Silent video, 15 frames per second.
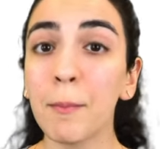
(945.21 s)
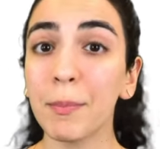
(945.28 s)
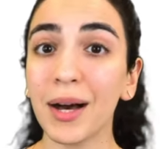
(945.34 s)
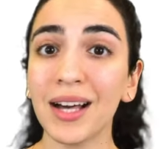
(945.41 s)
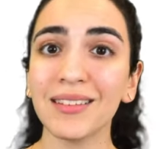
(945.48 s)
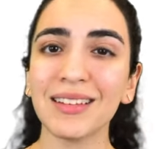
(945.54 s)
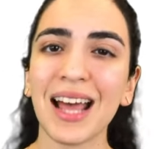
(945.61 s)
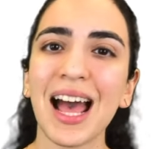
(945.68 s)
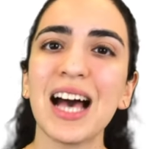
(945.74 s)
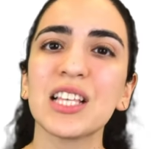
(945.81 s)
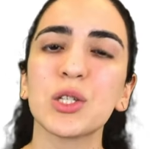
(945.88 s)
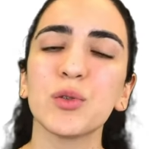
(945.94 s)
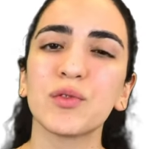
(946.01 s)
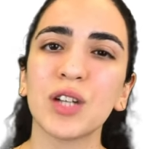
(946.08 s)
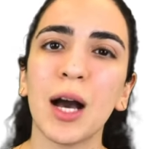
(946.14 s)
But as
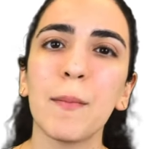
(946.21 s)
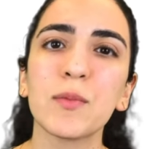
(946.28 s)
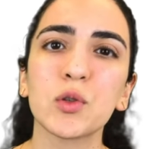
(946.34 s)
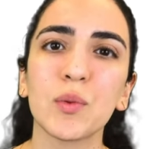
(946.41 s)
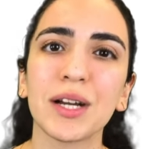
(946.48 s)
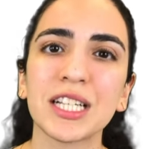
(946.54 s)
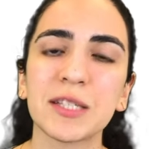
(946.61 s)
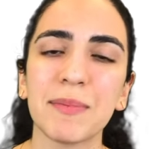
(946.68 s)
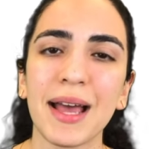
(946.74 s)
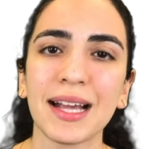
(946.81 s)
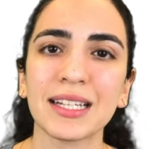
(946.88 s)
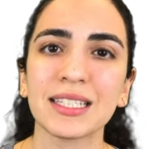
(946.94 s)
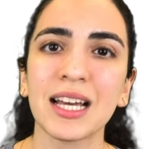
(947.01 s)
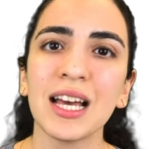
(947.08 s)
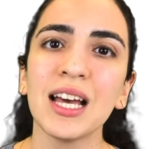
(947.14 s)
you've come to
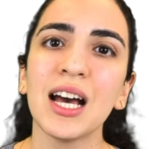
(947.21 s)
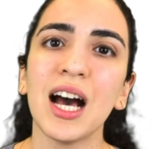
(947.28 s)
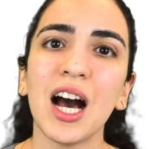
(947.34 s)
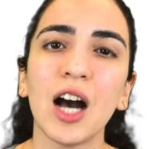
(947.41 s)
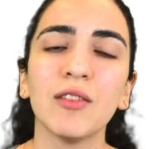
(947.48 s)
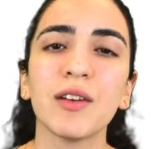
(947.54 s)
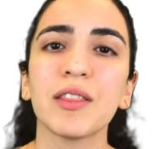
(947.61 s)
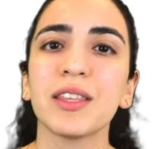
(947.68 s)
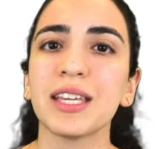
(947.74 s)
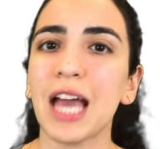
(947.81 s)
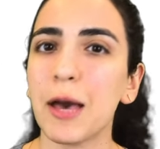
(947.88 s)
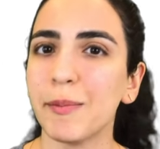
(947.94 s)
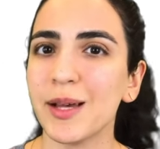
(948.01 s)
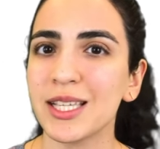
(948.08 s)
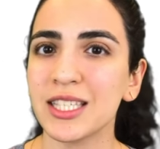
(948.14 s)
expect of the
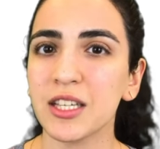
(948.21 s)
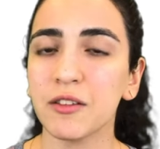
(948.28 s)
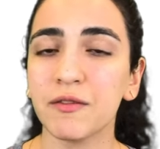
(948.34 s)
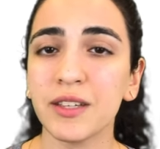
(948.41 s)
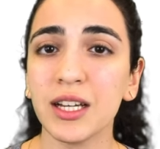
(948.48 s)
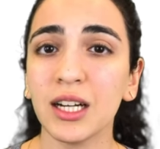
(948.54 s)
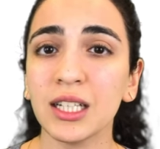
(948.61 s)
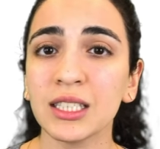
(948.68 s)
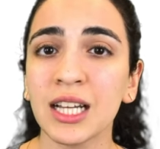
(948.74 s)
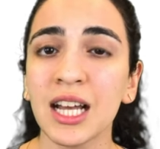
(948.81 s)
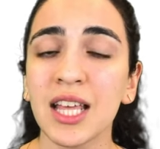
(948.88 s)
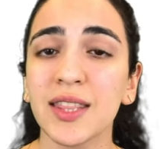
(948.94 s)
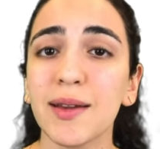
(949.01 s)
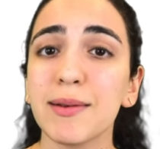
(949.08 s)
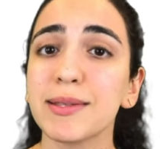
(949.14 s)
M S C field,
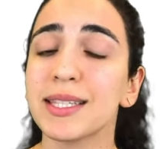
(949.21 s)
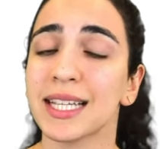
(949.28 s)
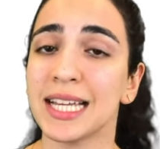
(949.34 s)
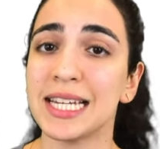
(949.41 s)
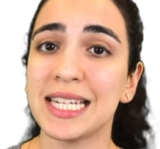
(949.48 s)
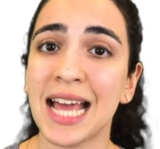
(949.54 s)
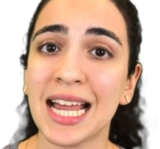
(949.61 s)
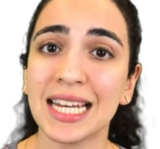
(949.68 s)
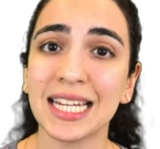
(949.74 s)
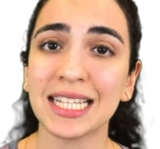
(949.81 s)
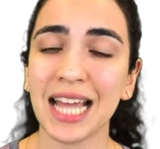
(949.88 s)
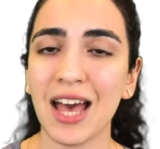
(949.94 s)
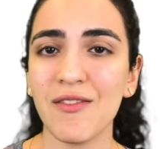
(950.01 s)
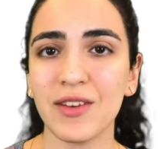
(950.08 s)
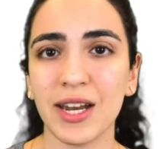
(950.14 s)
there's
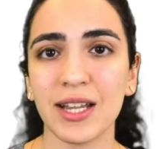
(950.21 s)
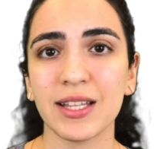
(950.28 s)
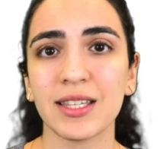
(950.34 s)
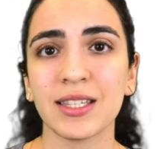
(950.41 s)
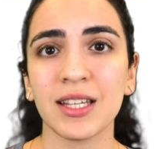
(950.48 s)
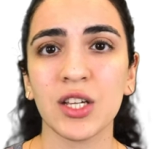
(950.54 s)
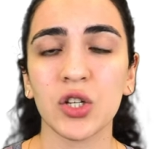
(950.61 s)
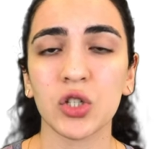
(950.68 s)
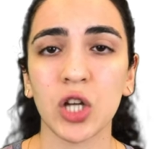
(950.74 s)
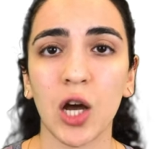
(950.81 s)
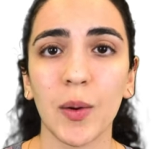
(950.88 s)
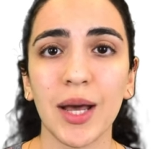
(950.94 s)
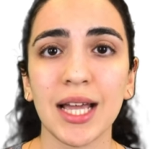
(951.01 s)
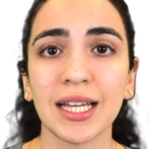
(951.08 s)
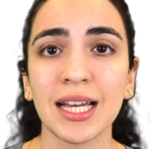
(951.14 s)
contending evidence
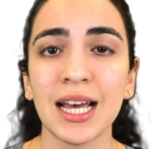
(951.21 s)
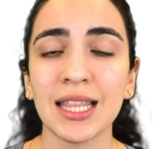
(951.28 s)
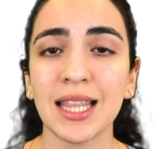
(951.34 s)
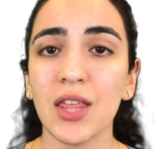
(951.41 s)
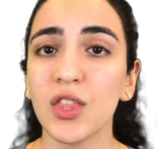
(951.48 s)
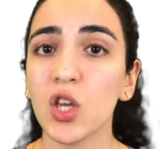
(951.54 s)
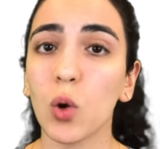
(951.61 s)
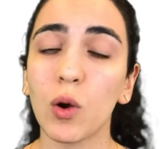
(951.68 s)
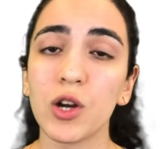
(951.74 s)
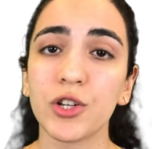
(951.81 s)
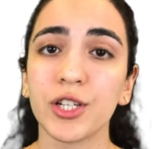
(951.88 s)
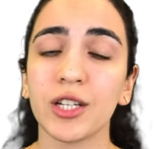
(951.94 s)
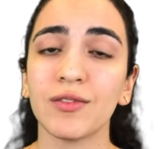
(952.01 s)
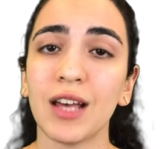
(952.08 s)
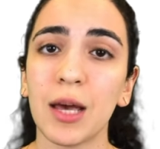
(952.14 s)
showing that the
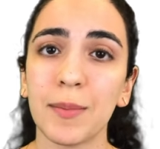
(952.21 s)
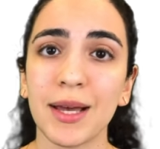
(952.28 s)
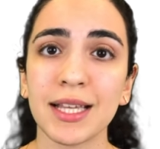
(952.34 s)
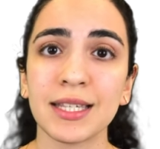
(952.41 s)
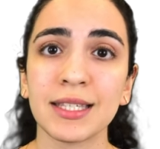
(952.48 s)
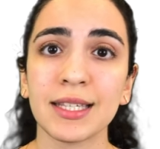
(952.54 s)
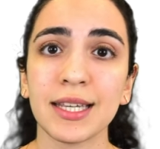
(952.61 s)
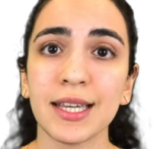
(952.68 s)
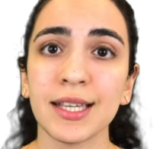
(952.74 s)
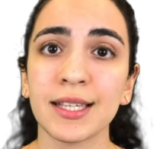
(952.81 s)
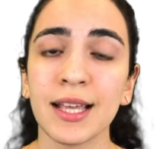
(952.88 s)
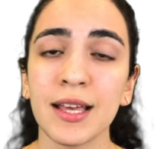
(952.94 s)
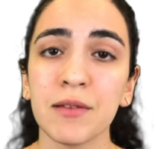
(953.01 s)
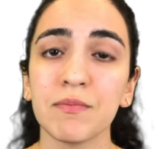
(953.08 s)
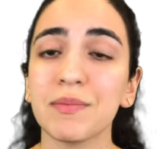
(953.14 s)
origin of M S Cs
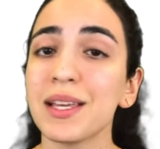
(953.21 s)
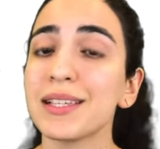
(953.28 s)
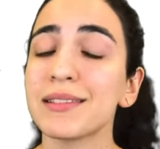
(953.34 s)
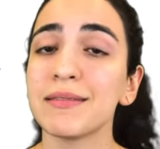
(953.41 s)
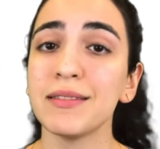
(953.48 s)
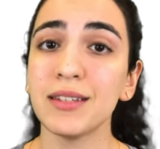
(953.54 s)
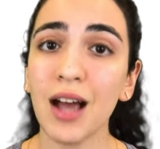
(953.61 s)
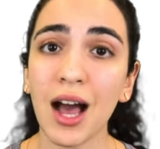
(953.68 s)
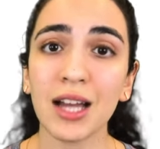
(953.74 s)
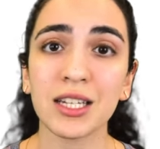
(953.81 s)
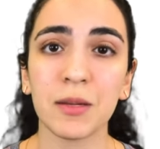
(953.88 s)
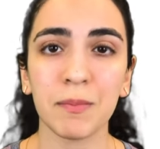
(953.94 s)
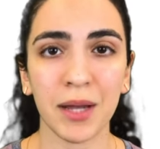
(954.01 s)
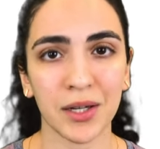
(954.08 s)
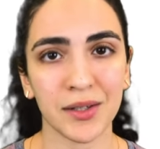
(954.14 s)
is not
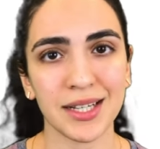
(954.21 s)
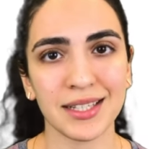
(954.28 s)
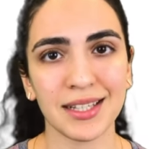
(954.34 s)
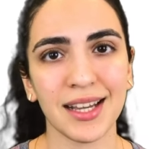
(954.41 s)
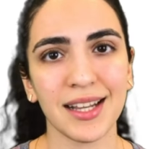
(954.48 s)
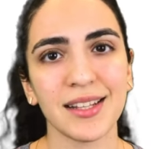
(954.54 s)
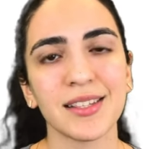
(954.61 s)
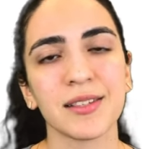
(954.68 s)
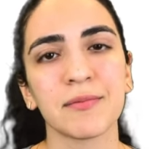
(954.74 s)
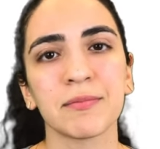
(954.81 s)
parasites.